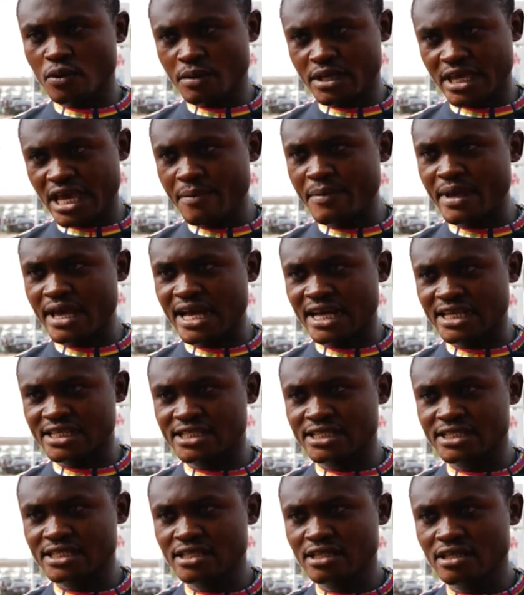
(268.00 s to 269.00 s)

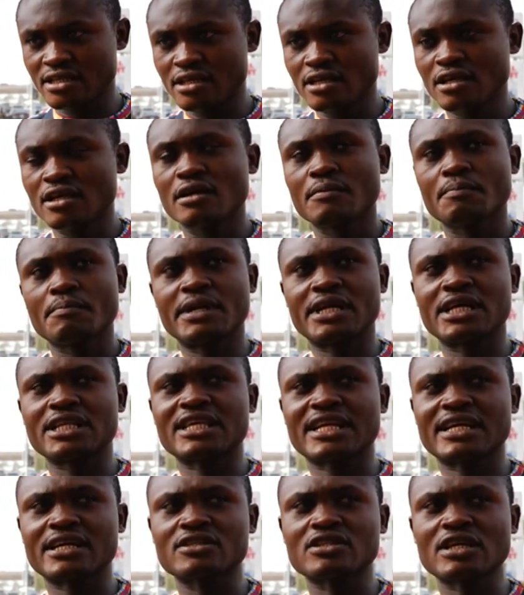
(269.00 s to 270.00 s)
chemicals. But
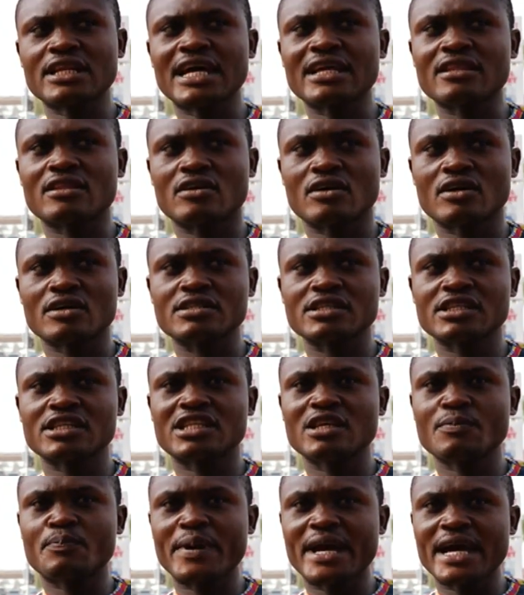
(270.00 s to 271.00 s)
the traditional drugs,
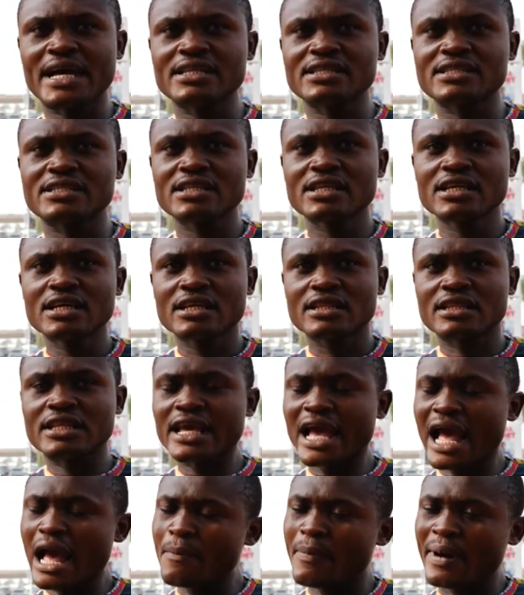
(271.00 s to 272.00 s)
it depends
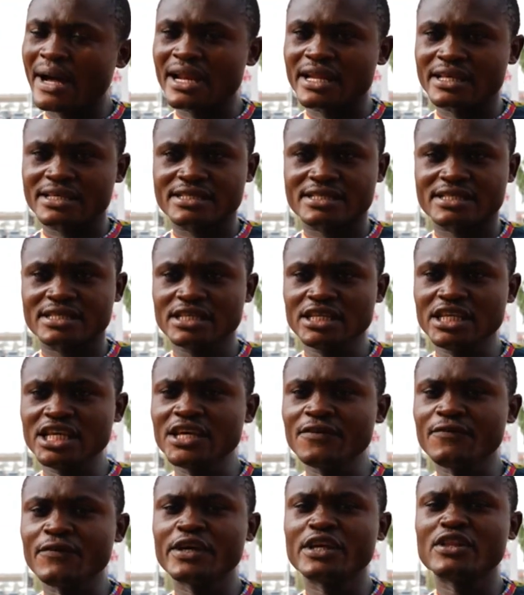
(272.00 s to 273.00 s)
the herbalist.
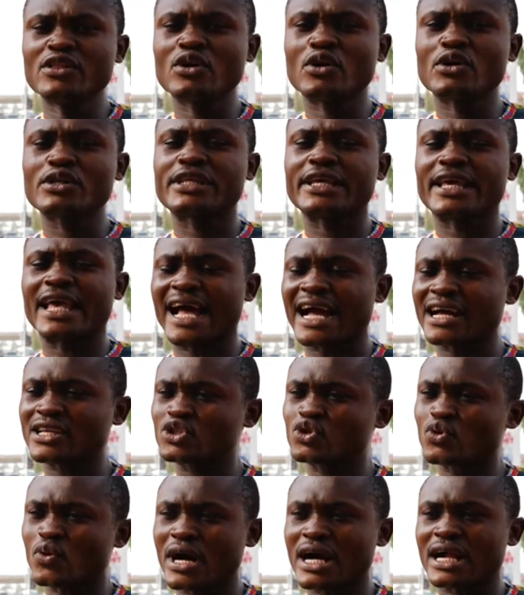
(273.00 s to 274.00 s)
If he knows the
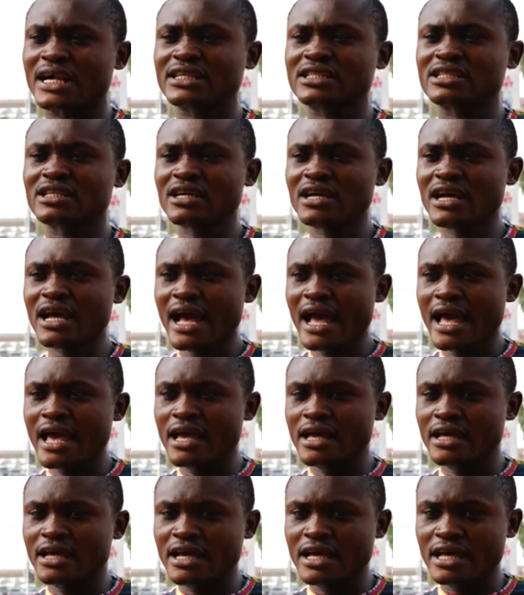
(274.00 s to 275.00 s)
actual
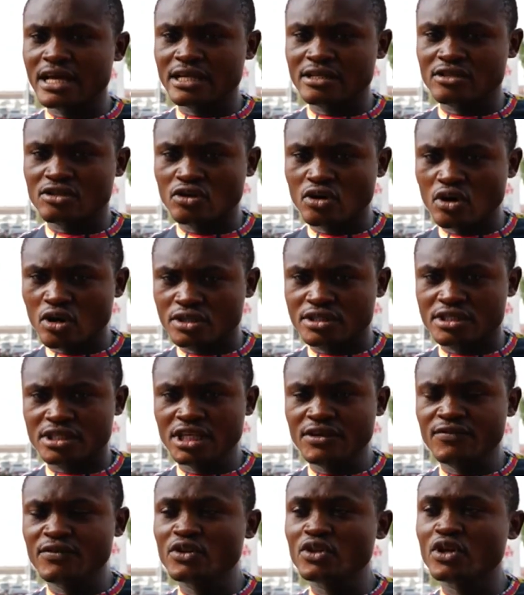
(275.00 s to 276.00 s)
drugs,
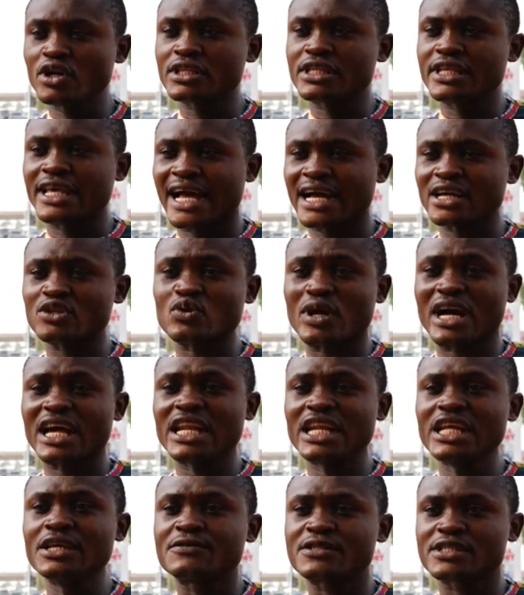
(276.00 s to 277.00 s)
if he knows the actual
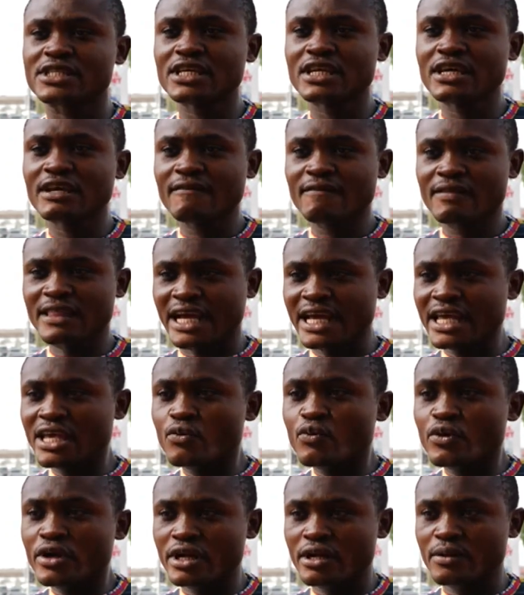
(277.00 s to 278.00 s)
leaves that
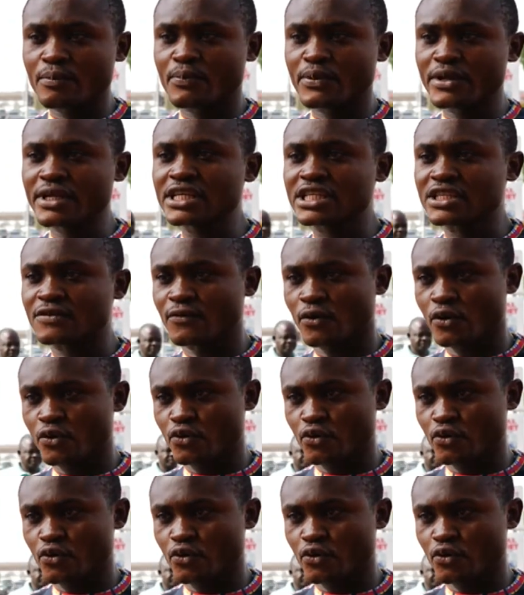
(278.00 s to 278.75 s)
he will bring for